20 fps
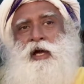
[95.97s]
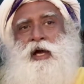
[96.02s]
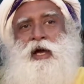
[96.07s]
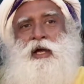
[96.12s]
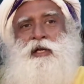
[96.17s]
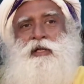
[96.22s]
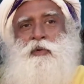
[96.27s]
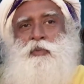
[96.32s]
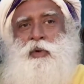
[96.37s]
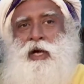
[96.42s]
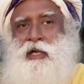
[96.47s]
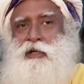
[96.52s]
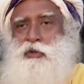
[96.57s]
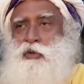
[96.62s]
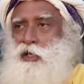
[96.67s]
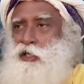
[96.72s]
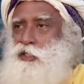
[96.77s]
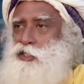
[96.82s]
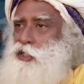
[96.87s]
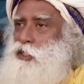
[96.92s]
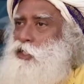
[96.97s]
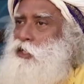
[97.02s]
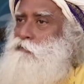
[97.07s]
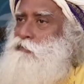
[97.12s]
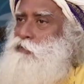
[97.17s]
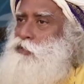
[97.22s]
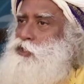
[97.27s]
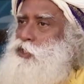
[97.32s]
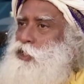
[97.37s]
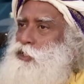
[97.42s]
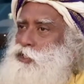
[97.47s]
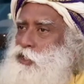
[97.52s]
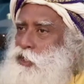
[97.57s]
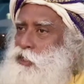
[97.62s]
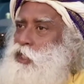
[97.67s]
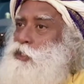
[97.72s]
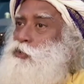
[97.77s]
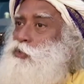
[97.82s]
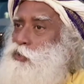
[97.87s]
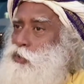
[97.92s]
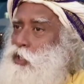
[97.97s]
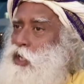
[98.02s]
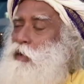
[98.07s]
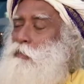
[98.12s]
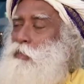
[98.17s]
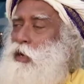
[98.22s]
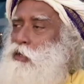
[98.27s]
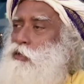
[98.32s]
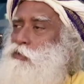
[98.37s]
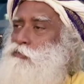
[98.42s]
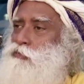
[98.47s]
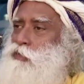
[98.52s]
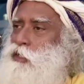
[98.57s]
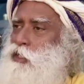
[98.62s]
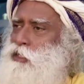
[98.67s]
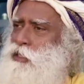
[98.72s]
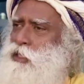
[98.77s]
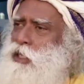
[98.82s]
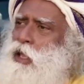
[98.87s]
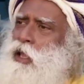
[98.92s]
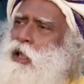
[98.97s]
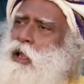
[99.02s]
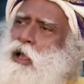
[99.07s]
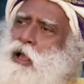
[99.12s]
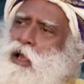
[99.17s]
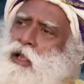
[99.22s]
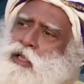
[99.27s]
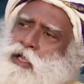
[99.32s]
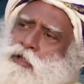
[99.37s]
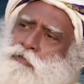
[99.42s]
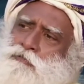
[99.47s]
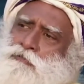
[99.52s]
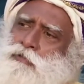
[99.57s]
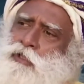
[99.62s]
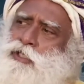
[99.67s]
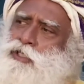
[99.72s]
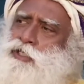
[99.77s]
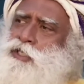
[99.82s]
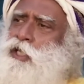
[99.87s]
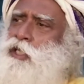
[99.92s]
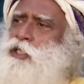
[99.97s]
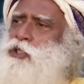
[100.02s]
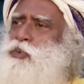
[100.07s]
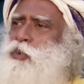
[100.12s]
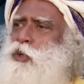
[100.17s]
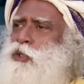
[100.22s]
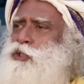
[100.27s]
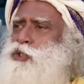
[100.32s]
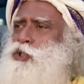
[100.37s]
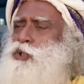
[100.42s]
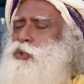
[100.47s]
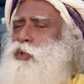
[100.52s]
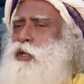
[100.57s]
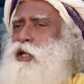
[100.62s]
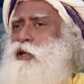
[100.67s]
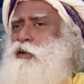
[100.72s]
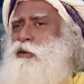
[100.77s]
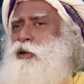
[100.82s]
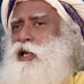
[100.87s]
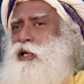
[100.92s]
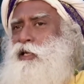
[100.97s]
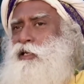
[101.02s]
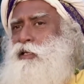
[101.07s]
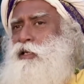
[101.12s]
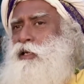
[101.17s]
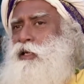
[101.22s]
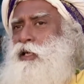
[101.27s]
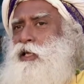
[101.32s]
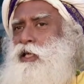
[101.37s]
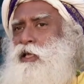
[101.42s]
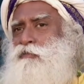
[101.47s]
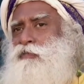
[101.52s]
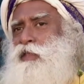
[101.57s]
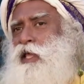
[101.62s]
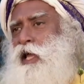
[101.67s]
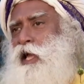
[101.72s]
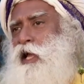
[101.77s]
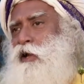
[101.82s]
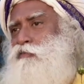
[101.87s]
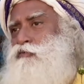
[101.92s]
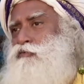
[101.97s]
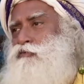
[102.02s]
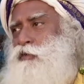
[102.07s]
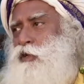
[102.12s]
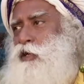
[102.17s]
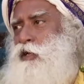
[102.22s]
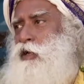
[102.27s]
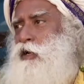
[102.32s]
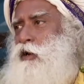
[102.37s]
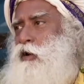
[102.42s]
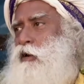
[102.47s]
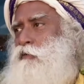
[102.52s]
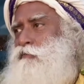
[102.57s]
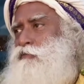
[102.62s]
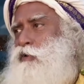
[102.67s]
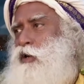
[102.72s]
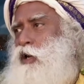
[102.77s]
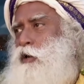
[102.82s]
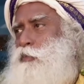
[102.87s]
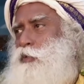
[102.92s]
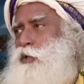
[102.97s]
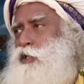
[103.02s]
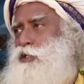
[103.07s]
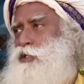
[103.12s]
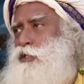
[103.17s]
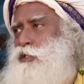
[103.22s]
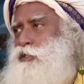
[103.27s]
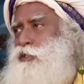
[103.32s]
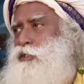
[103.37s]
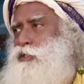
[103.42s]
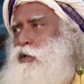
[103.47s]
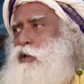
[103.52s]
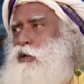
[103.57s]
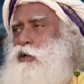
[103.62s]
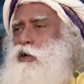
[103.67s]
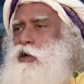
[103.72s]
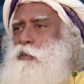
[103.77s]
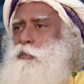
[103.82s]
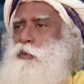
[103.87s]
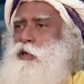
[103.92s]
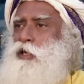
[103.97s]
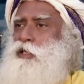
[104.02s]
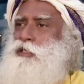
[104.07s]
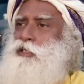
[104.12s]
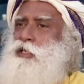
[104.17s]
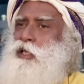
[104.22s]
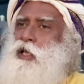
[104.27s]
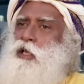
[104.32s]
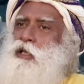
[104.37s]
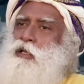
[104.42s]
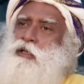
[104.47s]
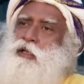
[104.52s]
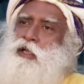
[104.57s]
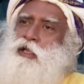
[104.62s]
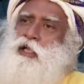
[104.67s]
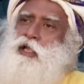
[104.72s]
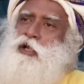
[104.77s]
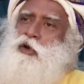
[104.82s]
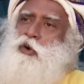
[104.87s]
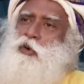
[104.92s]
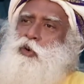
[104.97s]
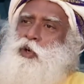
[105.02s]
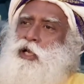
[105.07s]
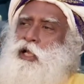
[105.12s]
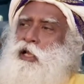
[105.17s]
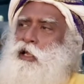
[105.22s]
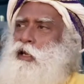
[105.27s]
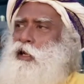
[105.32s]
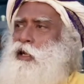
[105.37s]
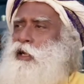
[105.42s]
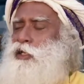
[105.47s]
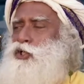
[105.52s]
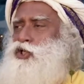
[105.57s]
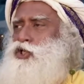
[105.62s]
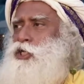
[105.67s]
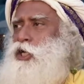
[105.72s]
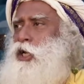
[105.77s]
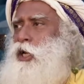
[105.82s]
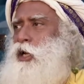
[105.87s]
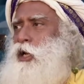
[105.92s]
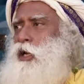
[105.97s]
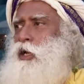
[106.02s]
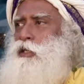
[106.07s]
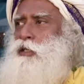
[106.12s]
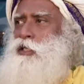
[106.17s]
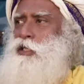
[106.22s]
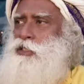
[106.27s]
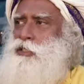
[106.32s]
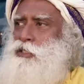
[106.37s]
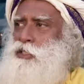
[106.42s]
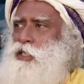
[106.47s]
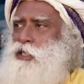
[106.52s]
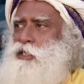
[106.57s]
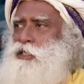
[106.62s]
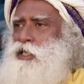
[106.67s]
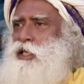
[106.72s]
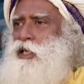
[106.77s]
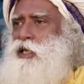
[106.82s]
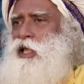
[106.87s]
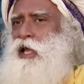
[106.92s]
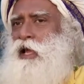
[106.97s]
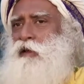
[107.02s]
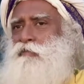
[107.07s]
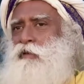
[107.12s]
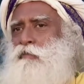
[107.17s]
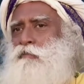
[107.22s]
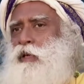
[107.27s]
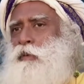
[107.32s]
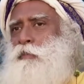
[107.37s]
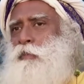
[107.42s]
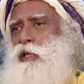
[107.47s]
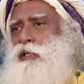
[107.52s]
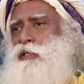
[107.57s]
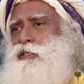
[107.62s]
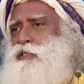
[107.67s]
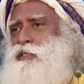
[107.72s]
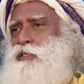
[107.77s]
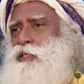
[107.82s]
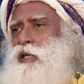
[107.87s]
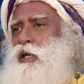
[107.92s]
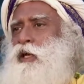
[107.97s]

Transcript: and the value addition infrastructure that could come out of this. And if the states wants to regulate, if they have fear of corporations or corporates taking over agriculture, the states can have amendments